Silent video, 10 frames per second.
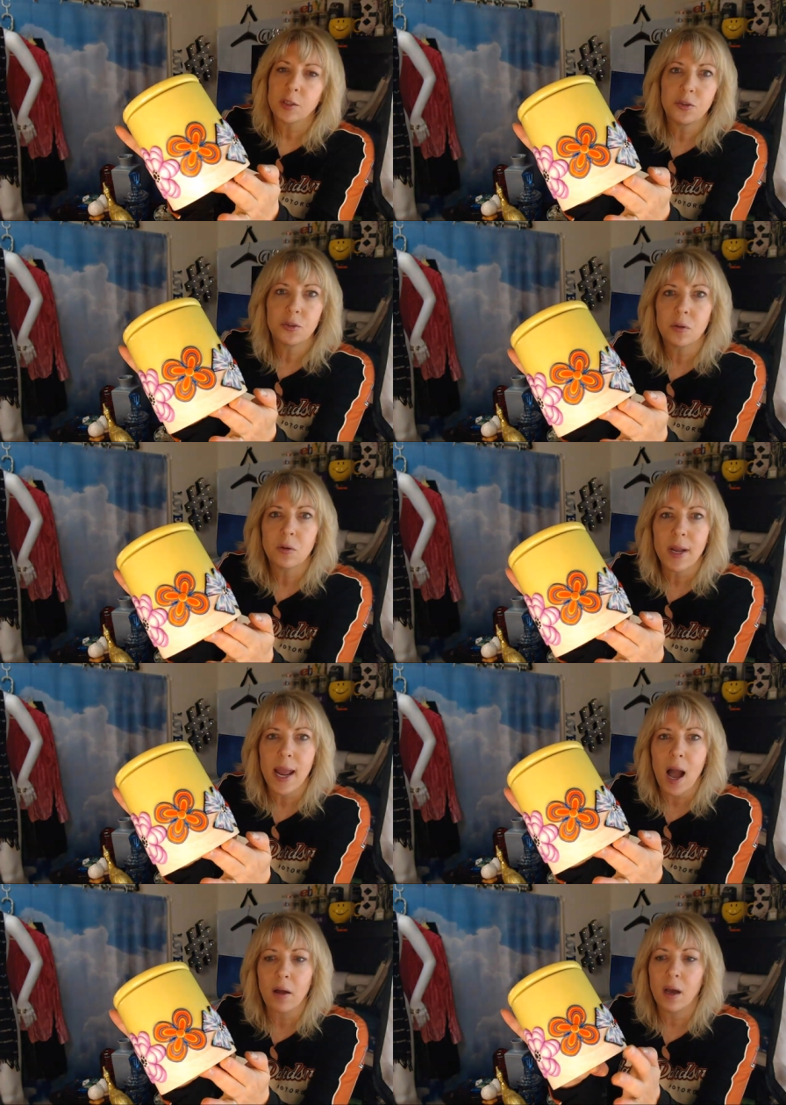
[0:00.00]

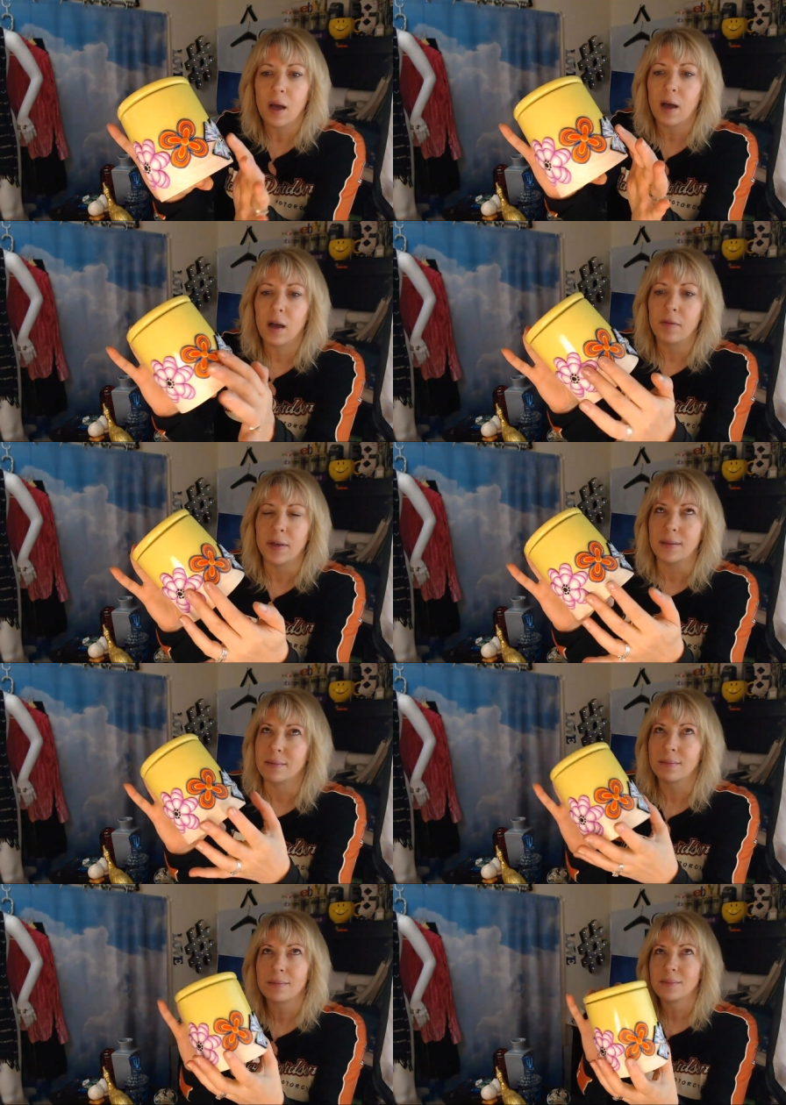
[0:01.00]
jewelry out of
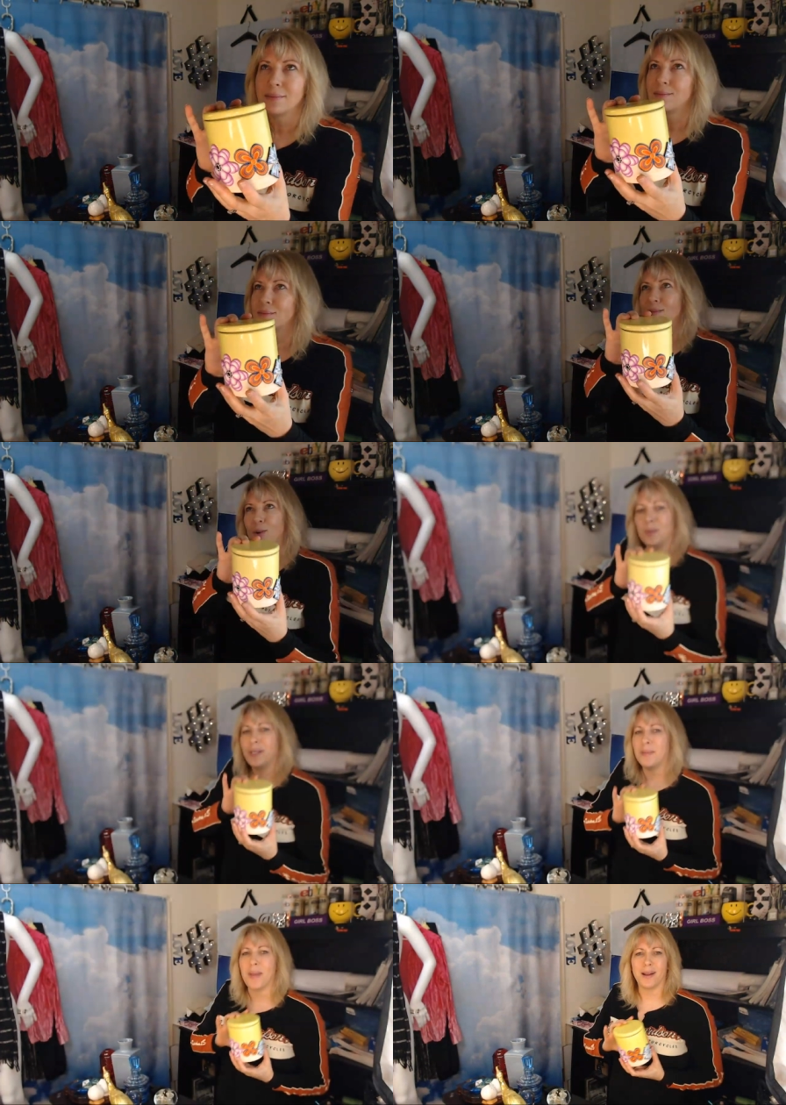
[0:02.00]
and
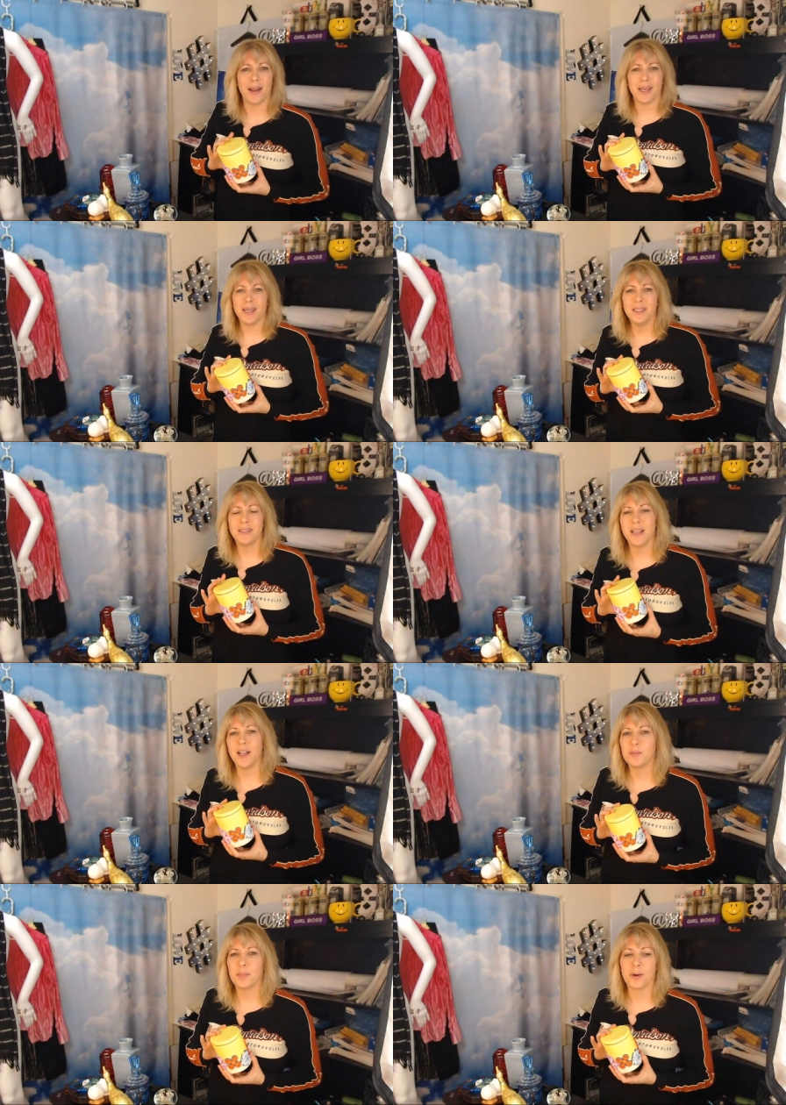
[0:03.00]
they make like
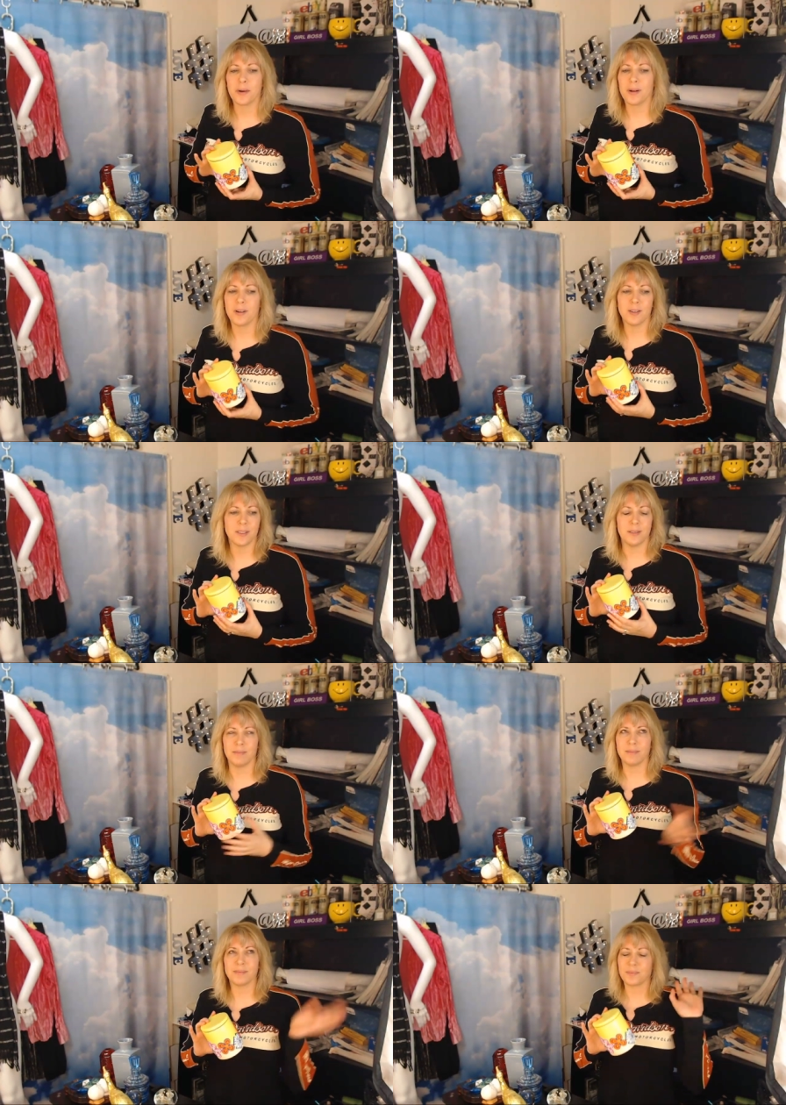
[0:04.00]
incense burners
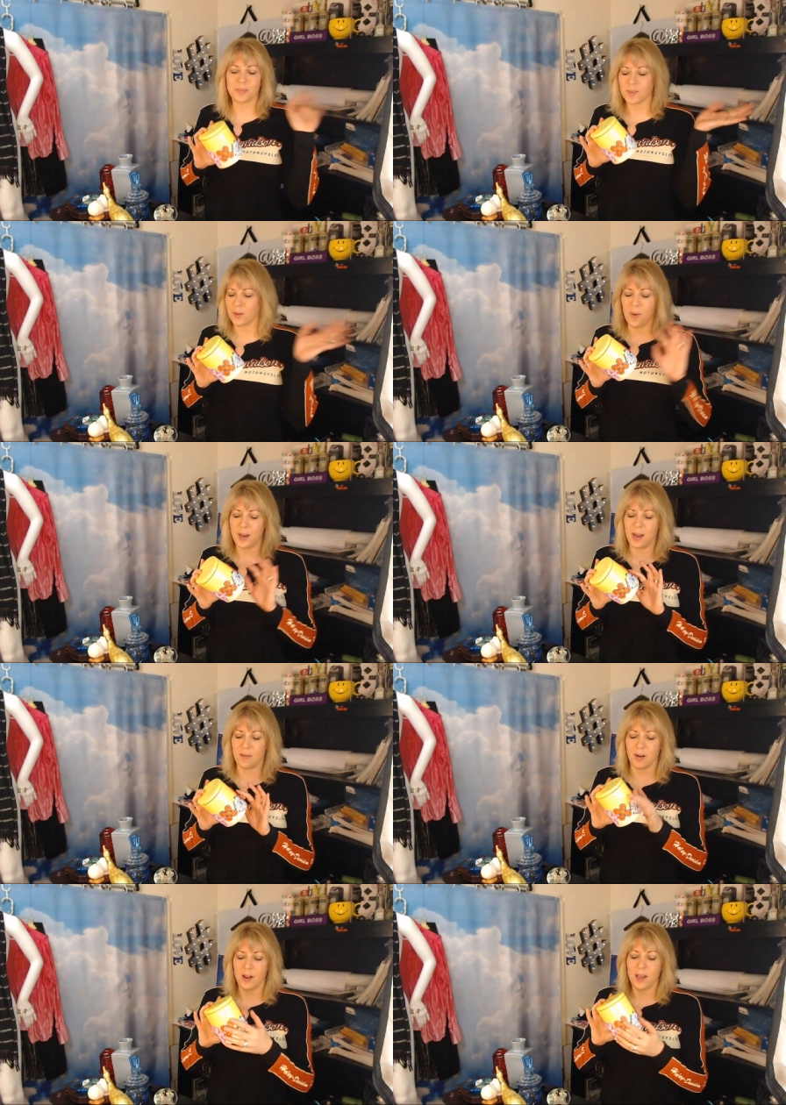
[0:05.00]
and
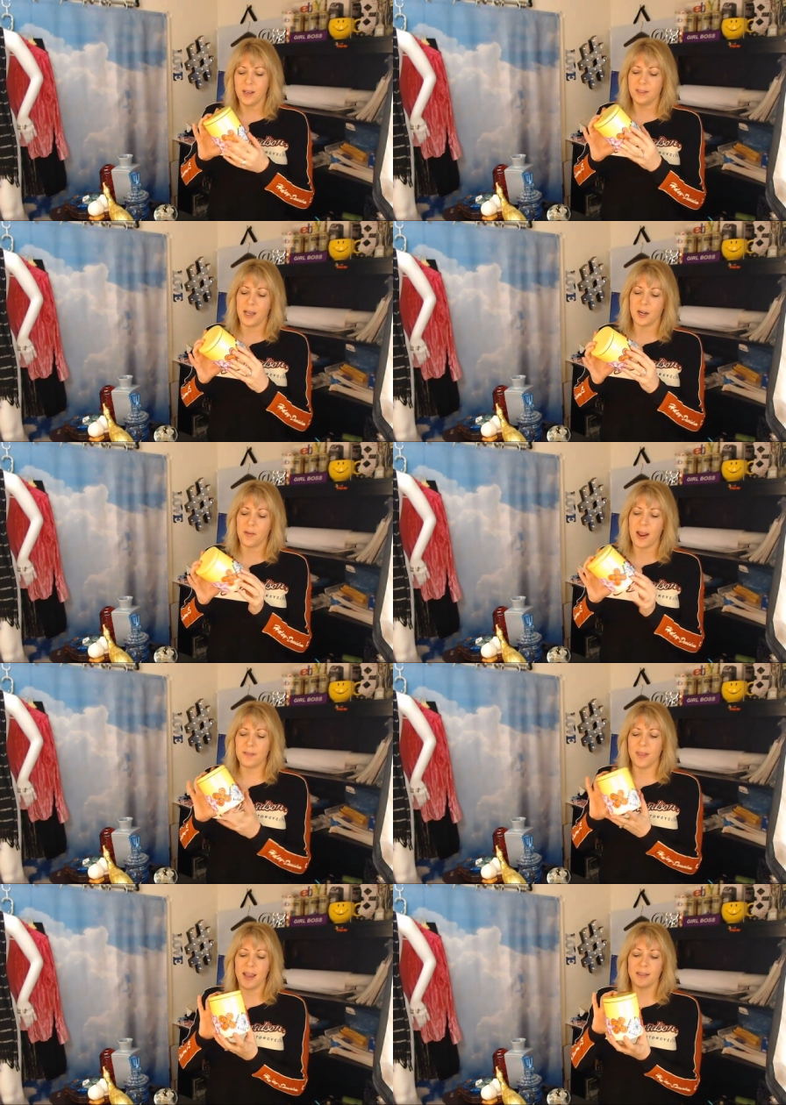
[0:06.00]
whatever,
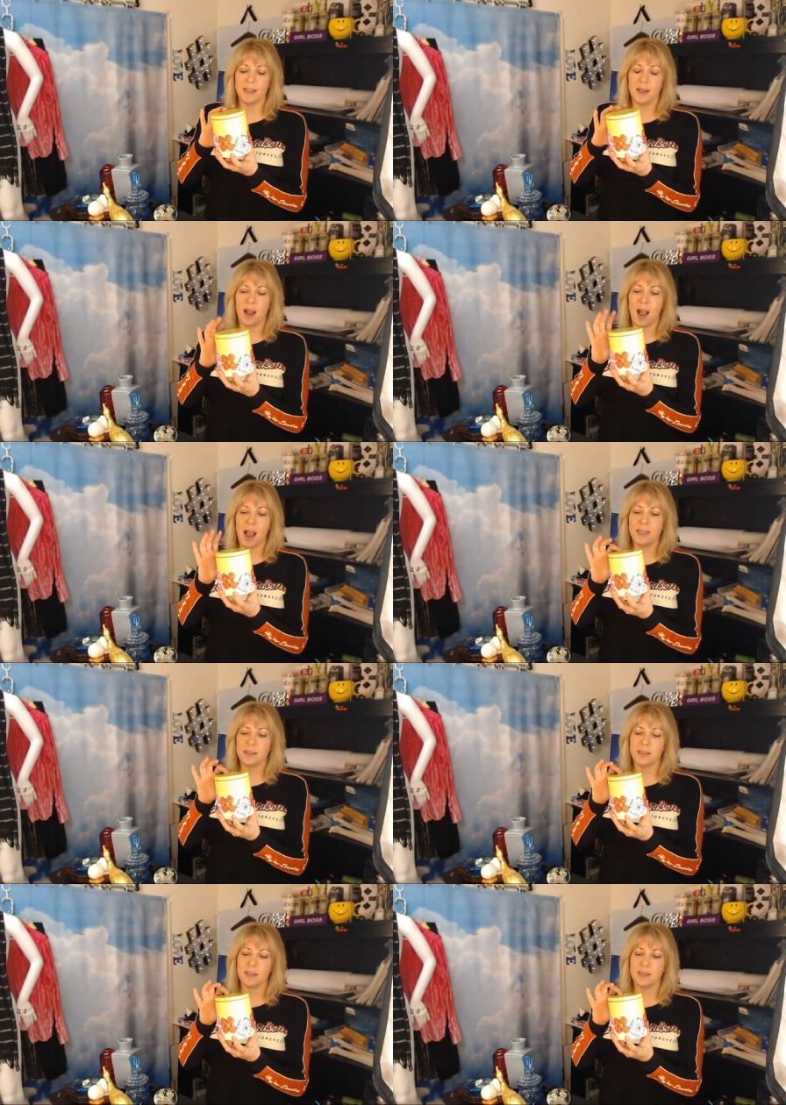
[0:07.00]
decorate things. And I